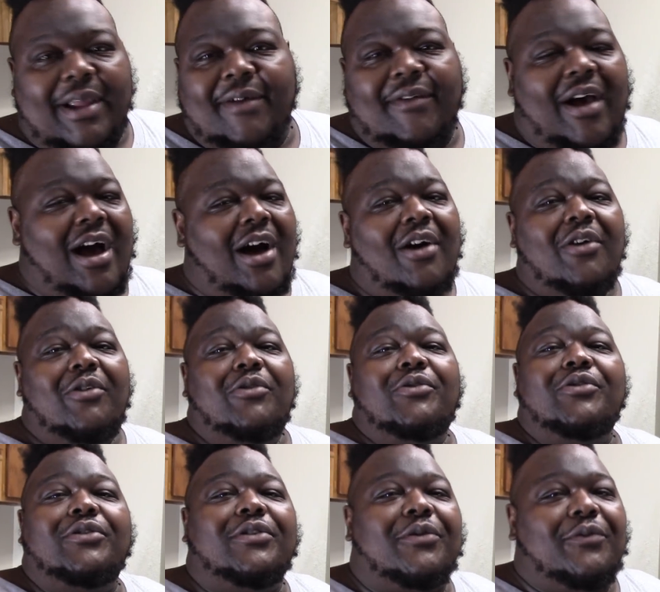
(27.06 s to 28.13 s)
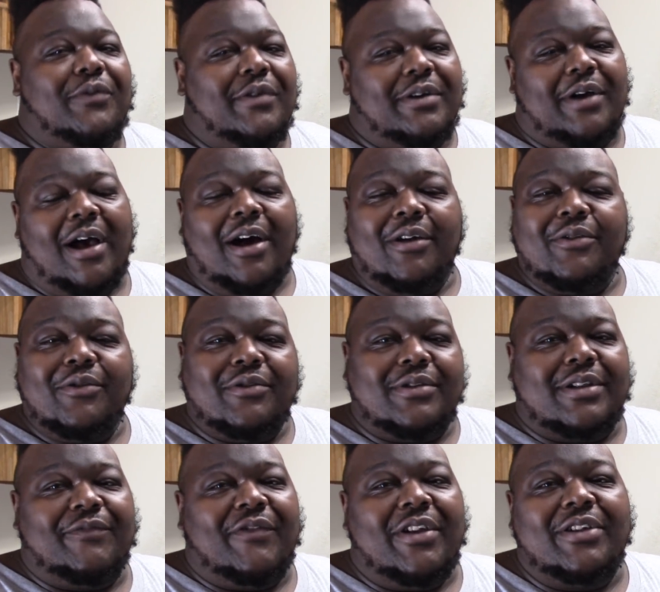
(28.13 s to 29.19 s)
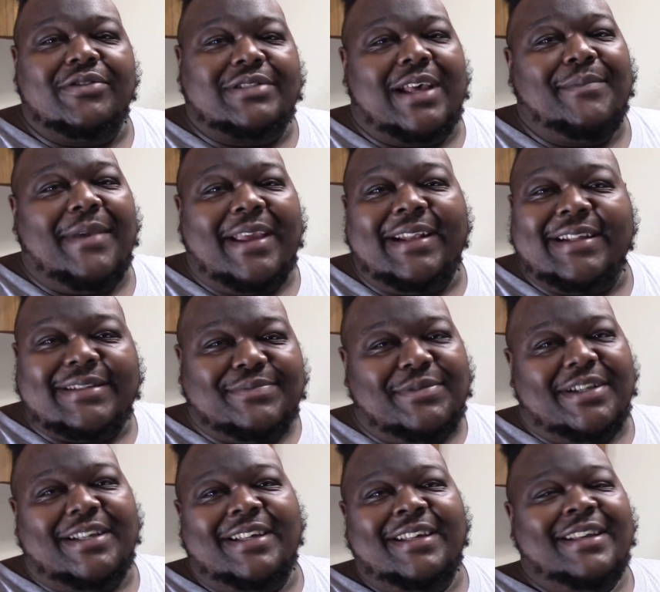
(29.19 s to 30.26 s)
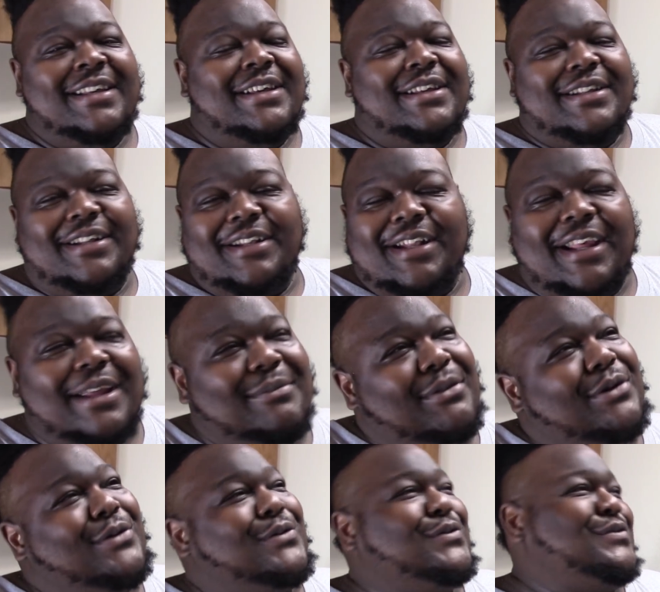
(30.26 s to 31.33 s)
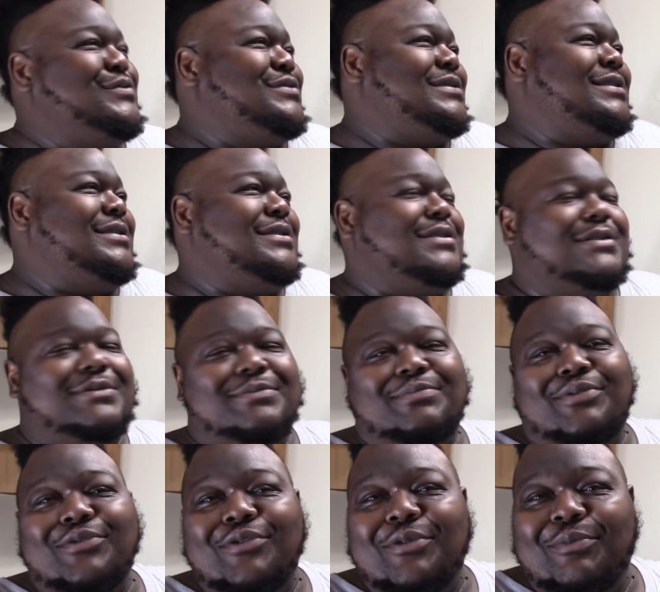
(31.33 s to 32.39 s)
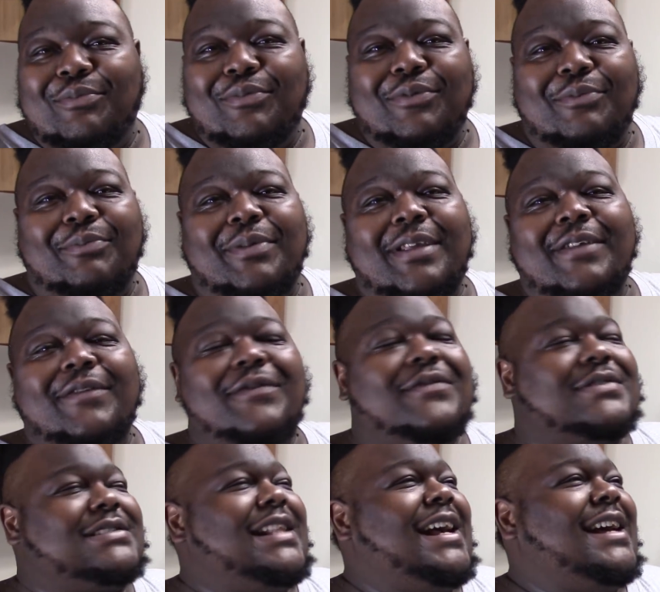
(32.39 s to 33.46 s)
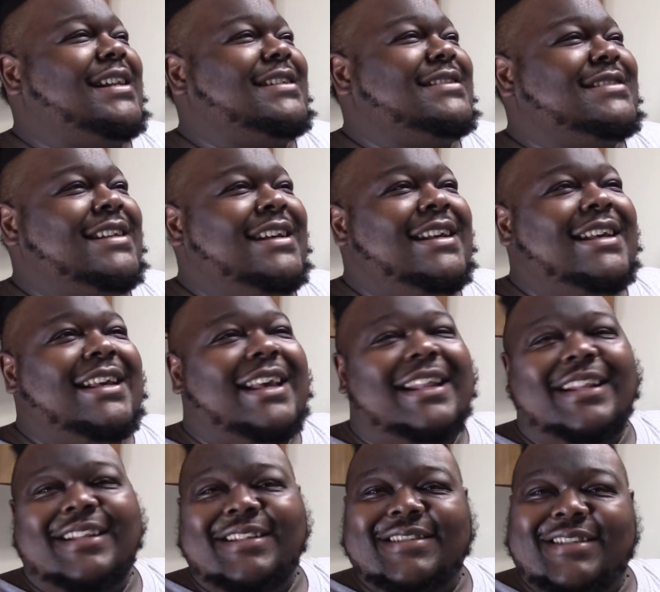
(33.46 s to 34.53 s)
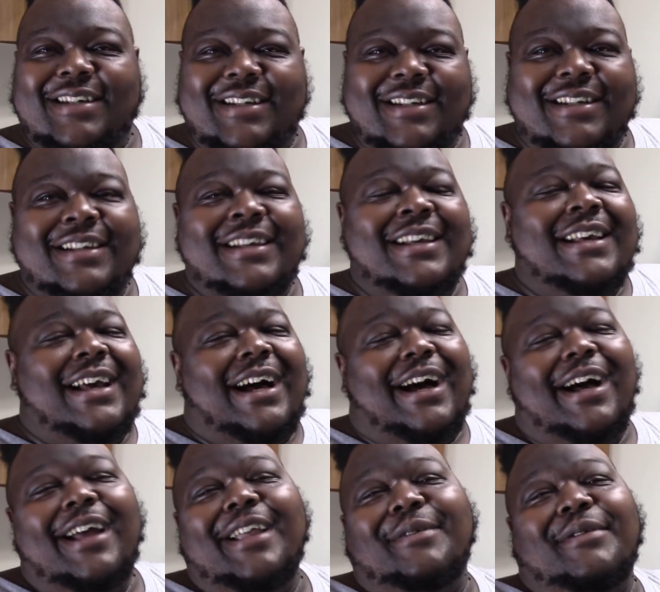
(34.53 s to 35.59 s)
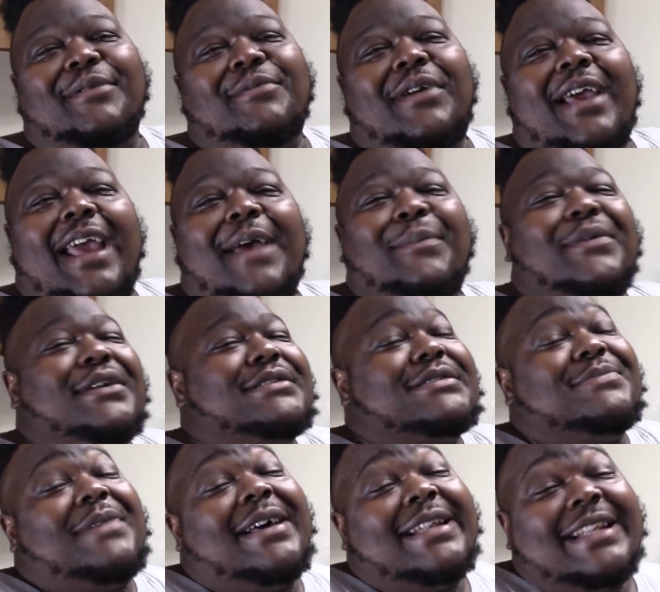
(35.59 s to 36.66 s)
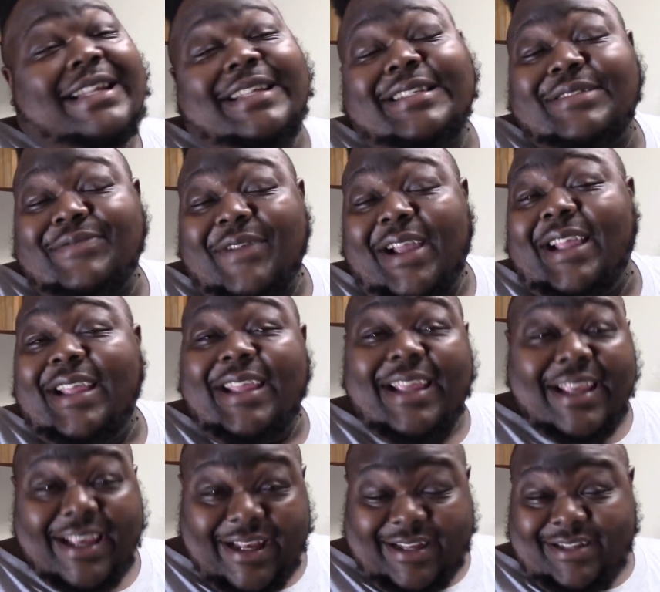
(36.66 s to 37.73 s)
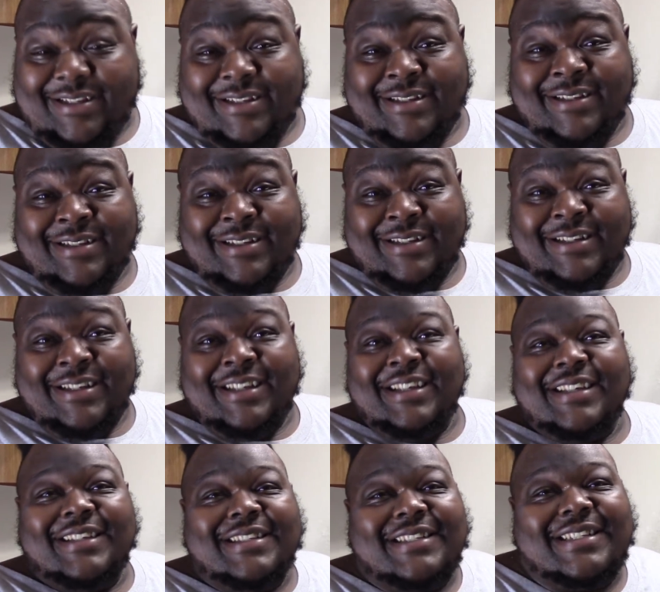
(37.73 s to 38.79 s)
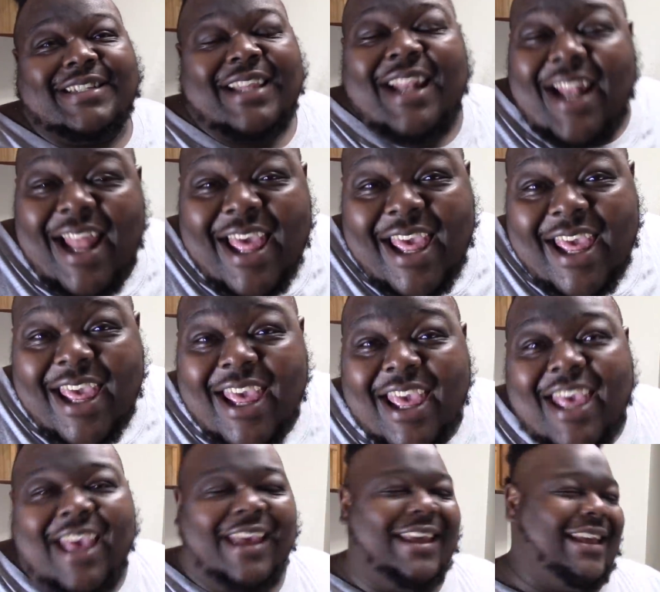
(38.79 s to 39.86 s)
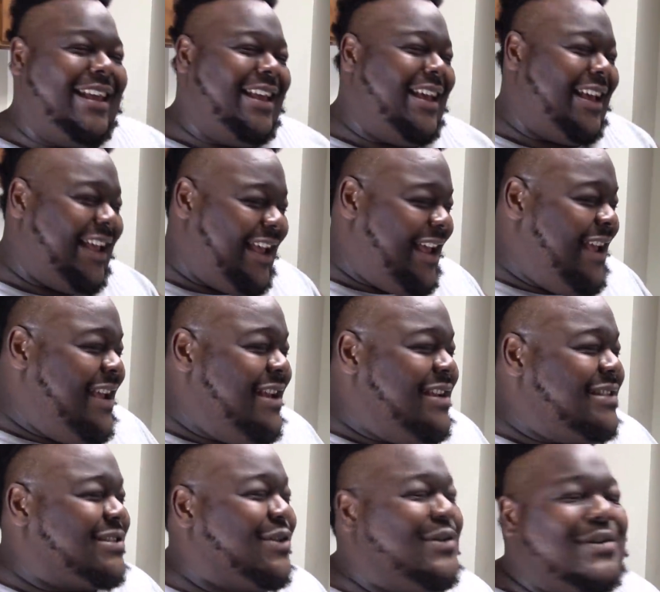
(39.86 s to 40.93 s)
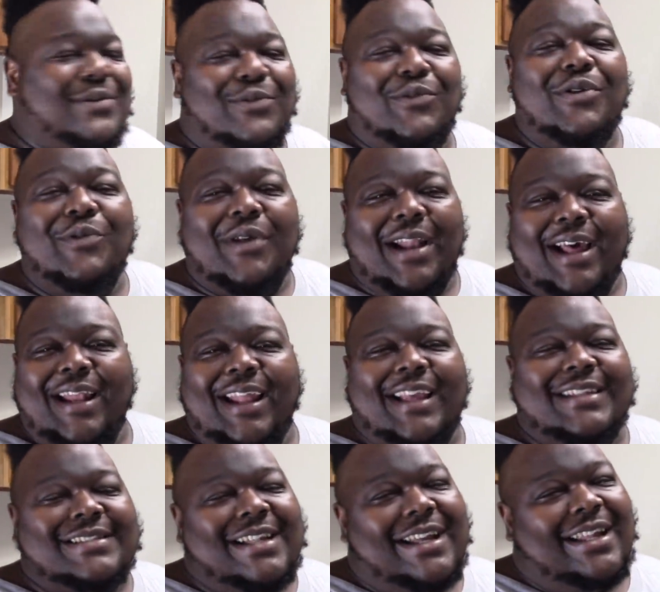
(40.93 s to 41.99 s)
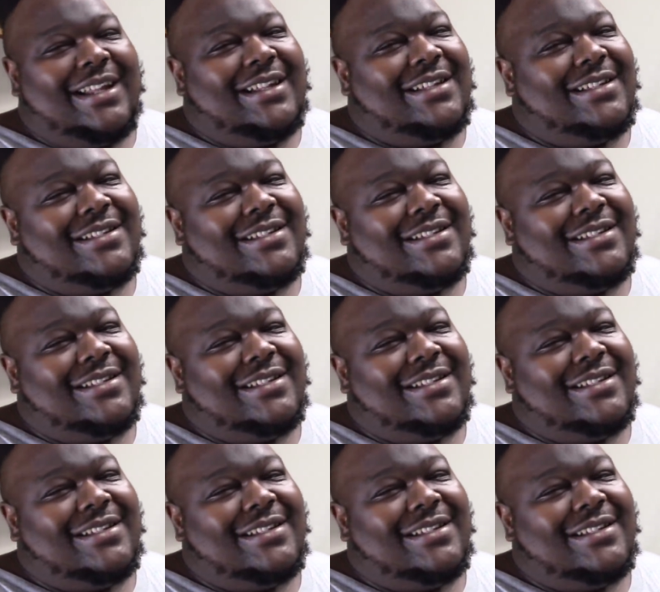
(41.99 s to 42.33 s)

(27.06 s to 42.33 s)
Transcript: of all the all the videos I made this month, the neck bones, the pulled beef sliders, and the lasagna, I am the happiest about this right here. Chili. So we went out last night,